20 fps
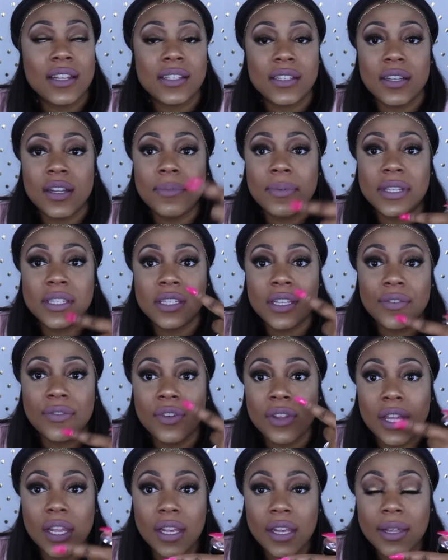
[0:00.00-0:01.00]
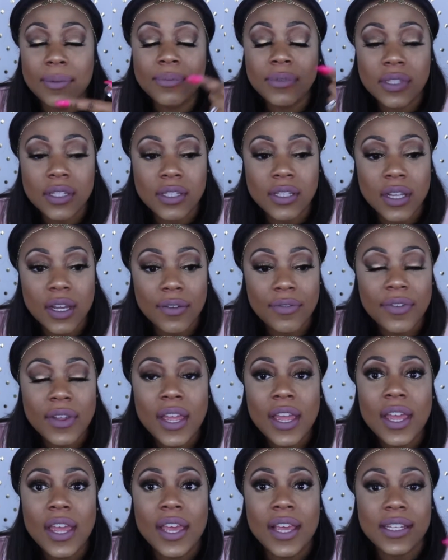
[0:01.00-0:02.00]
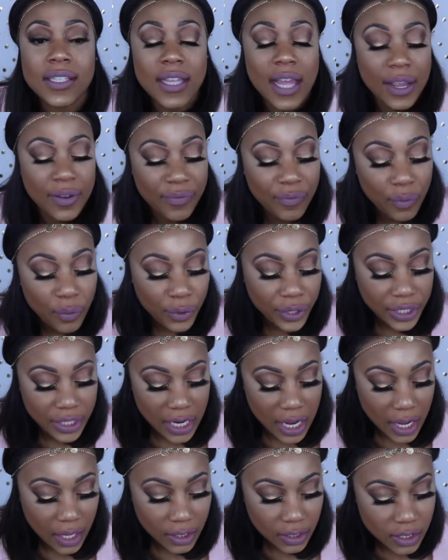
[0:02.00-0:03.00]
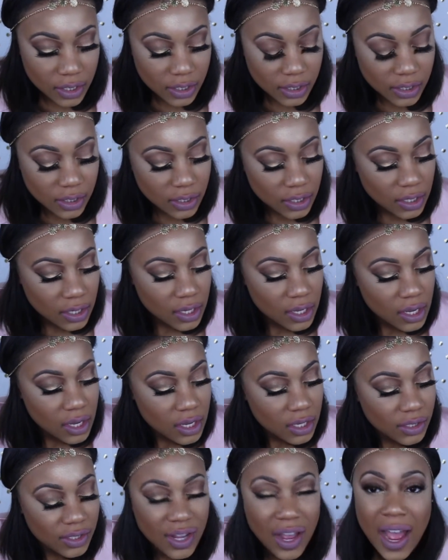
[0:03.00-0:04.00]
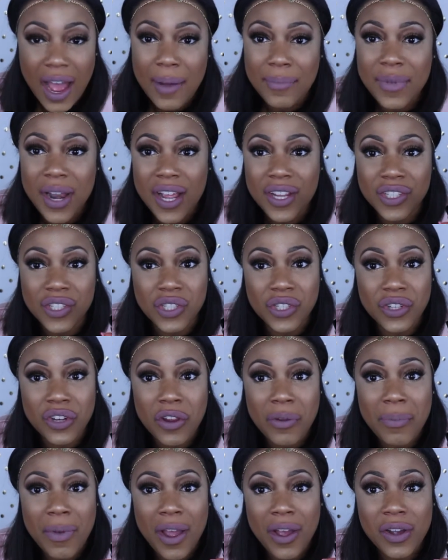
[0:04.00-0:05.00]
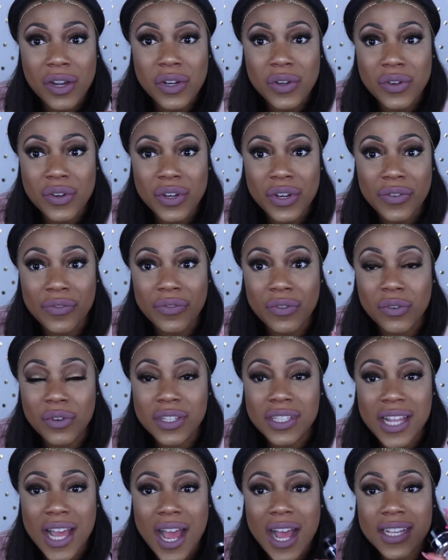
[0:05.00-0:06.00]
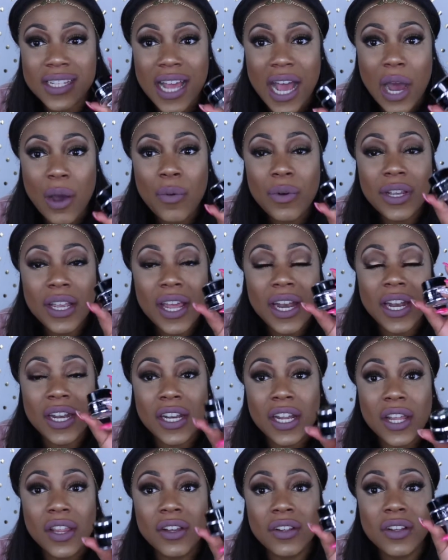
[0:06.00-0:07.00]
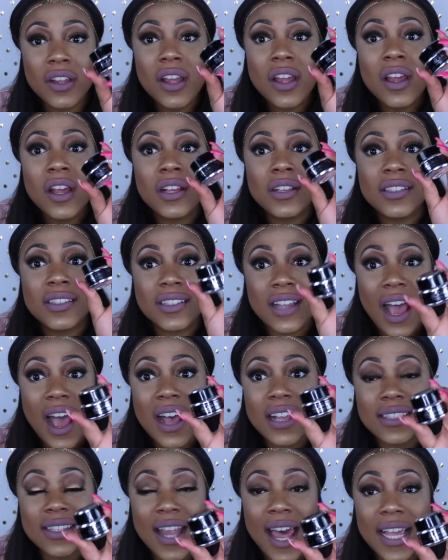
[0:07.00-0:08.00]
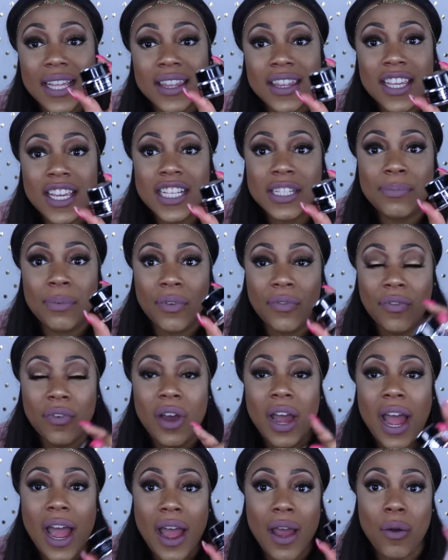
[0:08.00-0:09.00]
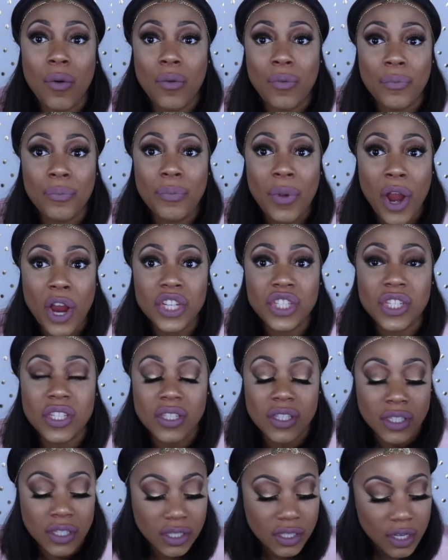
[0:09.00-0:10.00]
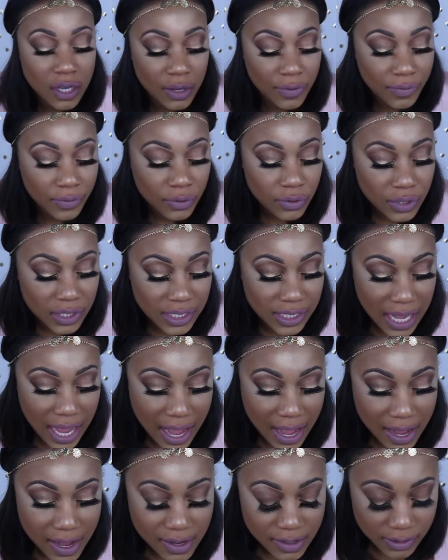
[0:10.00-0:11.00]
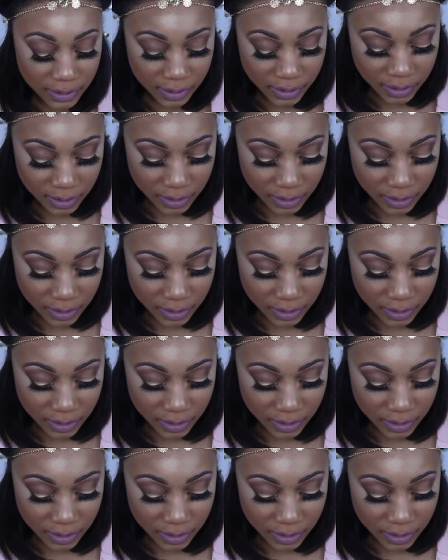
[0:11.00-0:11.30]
and up, except for the lip stuff. It's like $40. So I'm not sure about going full size. I will get another size like this before I purchase a full size.